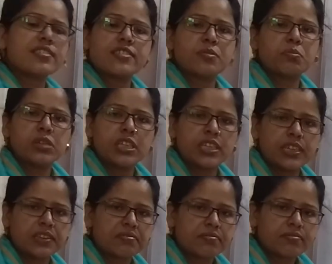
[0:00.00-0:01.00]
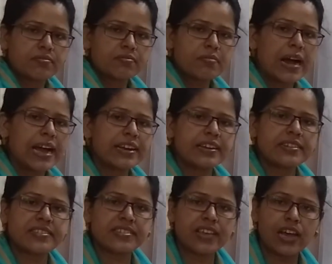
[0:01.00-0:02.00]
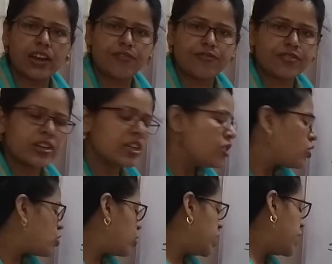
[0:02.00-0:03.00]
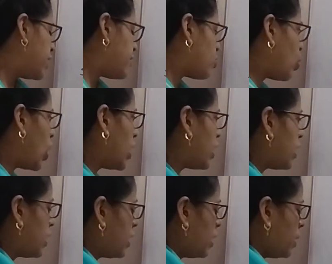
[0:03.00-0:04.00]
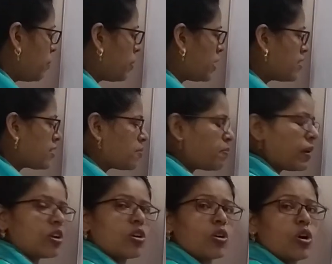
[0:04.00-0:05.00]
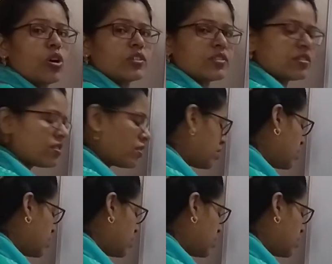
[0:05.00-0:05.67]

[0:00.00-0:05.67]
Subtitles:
its meaning by itself. So it is what? Principal clause.